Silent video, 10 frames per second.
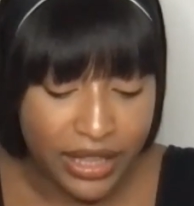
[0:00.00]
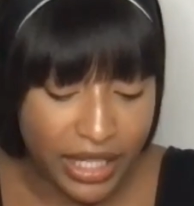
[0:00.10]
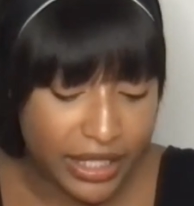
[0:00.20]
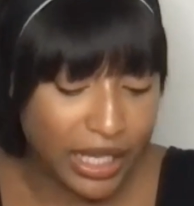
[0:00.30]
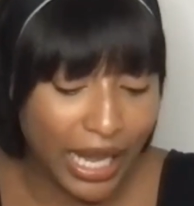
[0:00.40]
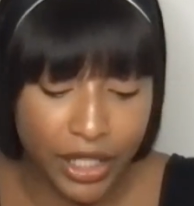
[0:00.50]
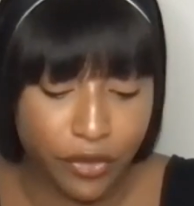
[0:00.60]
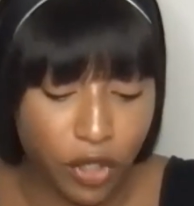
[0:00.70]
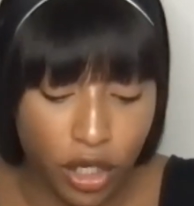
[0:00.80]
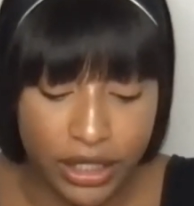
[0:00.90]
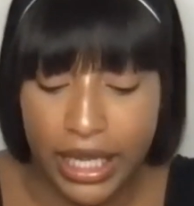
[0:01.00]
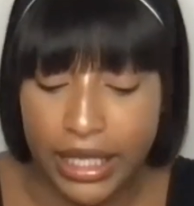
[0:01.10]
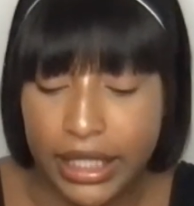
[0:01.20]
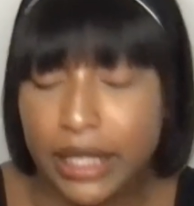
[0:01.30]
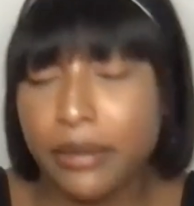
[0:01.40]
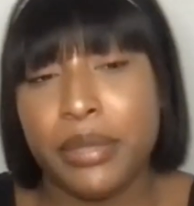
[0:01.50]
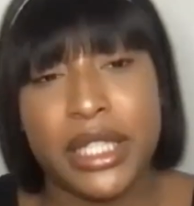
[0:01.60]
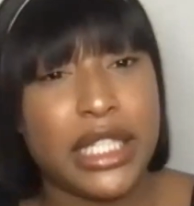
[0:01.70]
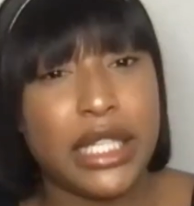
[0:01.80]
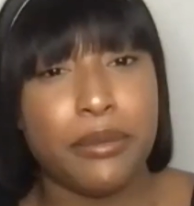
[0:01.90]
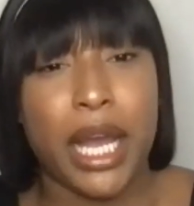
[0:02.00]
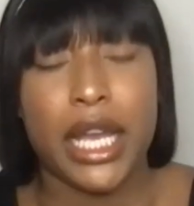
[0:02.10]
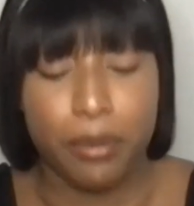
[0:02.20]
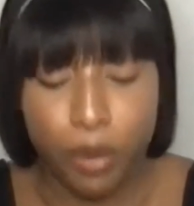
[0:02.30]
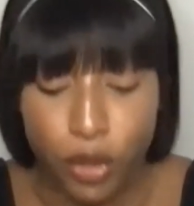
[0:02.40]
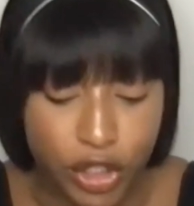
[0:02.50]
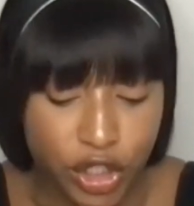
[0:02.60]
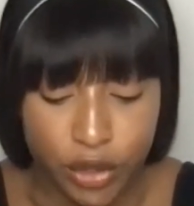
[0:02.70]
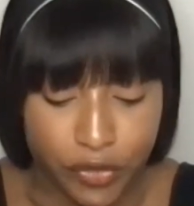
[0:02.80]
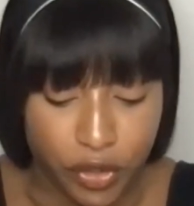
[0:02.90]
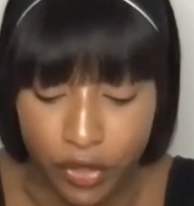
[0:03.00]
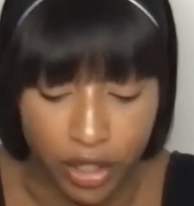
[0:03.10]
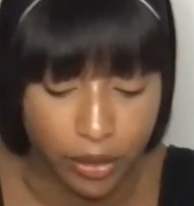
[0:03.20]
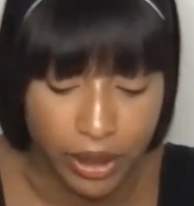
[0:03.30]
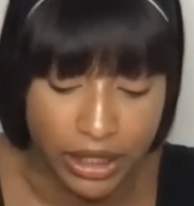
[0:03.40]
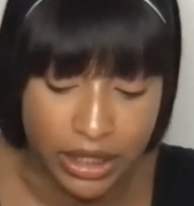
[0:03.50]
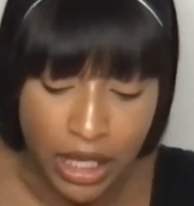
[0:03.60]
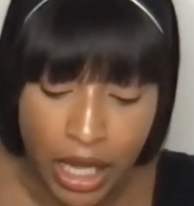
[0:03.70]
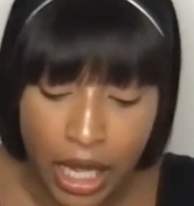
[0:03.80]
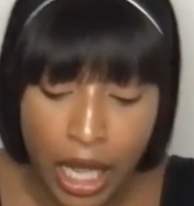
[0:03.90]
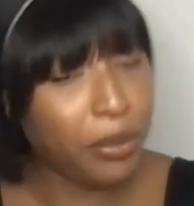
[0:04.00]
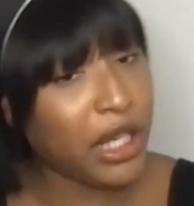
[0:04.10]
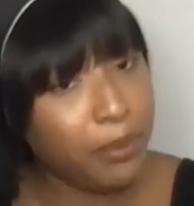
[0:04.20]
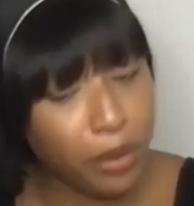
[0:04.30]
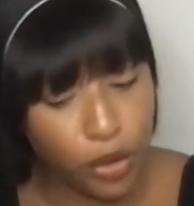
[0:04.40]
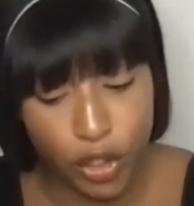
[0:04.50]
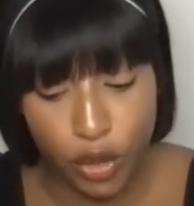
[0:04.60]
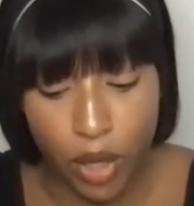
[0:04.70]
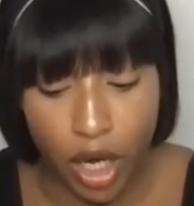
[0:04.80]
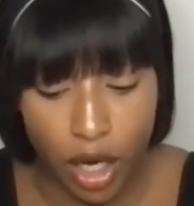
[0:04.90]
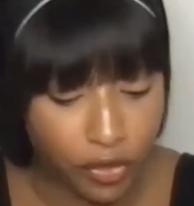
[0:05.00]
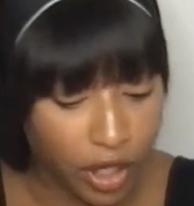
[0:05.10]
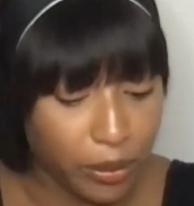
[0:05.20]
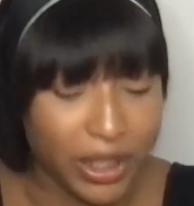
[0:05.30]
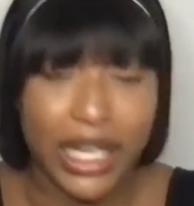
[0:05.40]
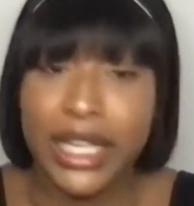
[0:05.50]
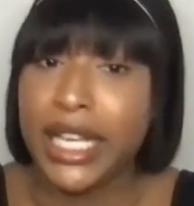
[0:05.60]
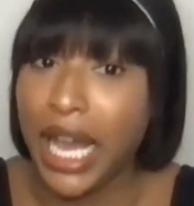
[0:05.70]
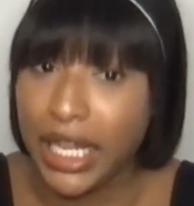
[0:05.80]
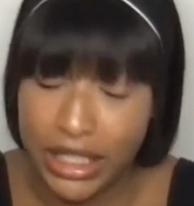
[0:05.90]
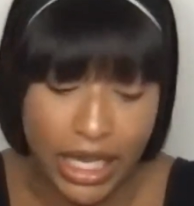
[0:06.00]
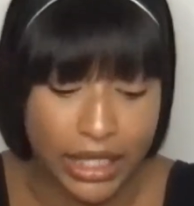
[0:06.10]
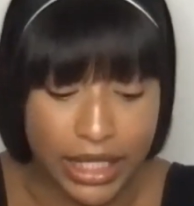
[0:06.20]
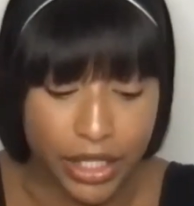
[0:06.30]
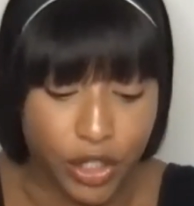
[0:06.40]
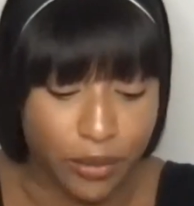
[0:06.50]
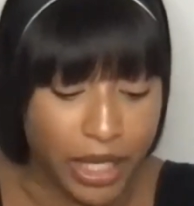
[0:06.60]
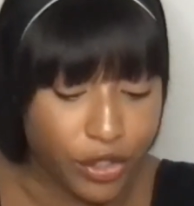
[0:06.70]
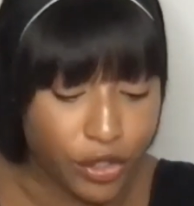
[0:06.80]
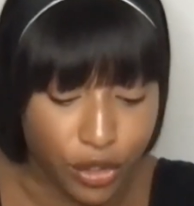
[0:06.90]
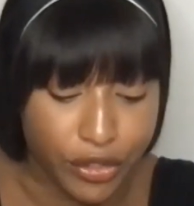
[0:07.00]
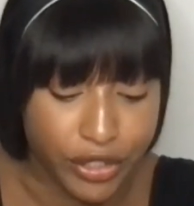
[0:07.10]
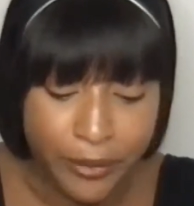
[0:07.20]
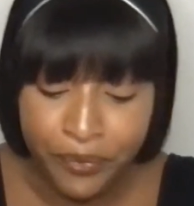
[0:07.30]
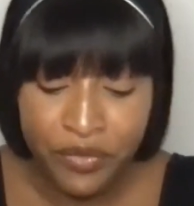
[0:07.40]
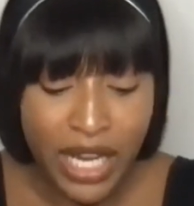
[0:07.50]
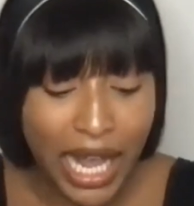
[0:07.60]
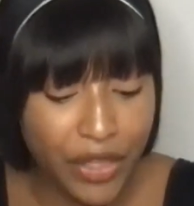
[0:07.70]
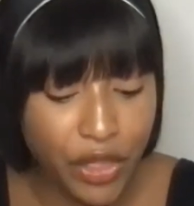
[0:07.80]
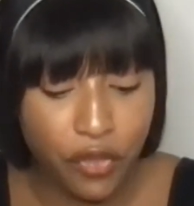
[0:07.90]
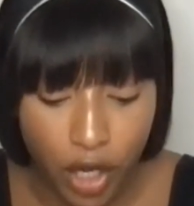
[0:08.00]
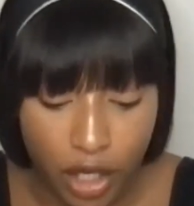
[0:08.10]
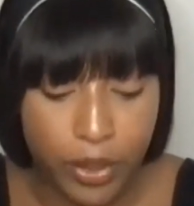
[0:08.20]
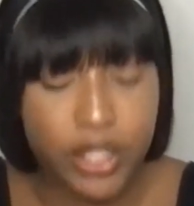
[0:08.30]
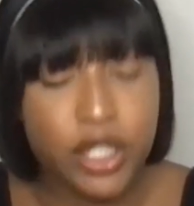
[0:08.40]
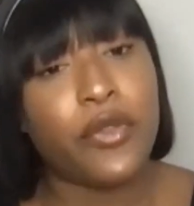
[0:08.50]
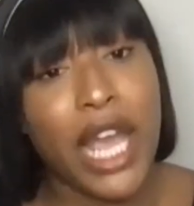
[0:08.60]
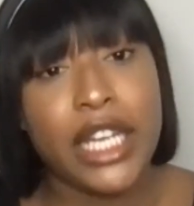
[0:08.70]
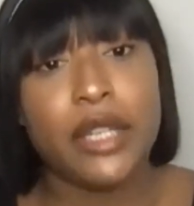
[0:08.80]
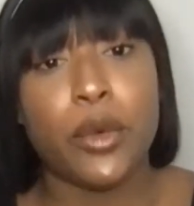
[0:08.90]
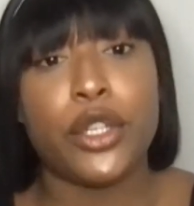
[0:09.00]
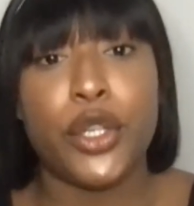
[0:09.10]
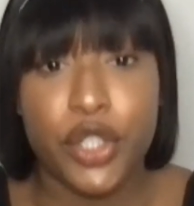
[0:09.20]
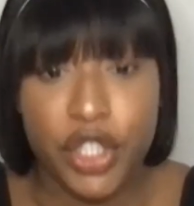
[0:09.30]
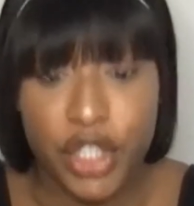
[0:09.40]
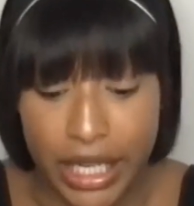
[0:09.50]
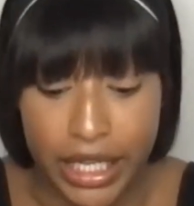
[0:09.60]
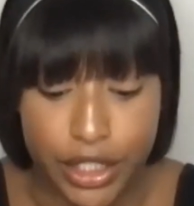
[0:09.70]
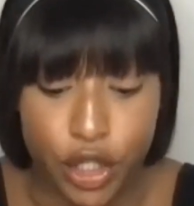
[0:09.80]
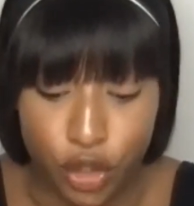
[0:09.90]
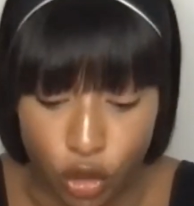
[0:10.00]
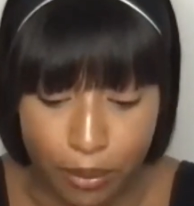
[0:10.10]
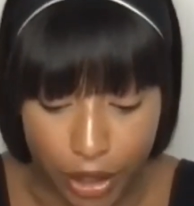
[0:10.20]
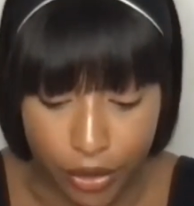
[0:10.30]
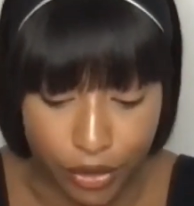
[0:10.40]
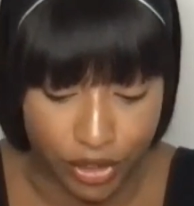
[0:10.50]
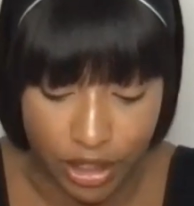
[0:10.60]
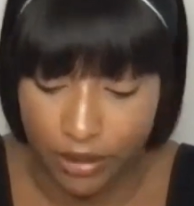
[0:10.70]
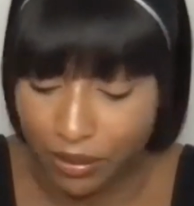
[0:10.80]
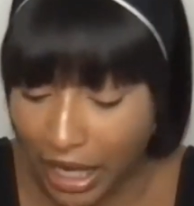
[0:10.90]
This kind of content can be seen by a portion of your followers, people who are following any hashtags that you may use, and the followers of anyone who shares your posts.